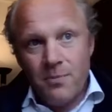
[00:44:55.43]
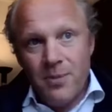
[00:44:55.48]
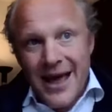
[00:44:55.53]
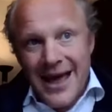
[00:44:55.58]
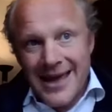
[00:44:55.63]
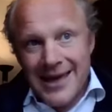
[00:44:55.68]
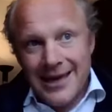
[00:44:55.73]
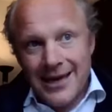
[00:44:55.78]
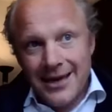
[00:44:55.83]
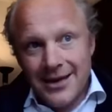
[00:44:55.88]

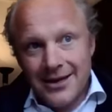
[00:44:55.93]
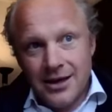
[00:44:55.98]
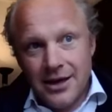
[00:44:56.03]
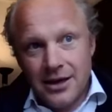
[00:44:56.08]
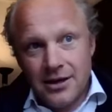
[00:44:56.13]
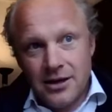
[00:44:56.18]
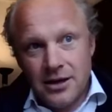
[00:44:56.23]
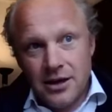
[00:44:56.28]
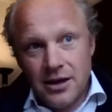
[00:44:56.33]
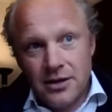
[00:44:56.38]
pay
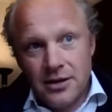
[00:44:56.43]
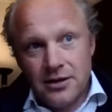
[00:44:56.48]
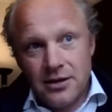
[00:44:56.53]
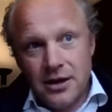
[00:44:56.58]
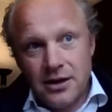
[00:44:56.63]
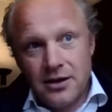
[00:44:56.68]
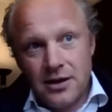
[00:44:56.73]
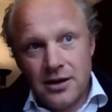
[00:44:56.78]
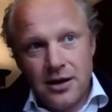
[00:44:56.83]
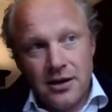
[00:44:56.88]

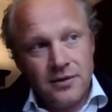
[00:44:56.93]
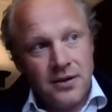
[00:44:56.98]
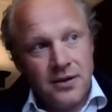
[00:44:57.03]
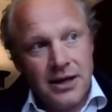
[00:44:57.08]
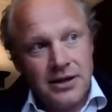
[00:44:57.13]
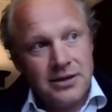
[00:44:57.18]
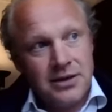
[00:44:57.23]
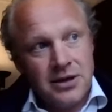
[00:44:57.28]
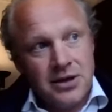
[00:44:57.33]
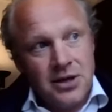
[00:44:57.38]
and
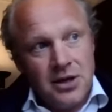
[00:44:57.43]
that.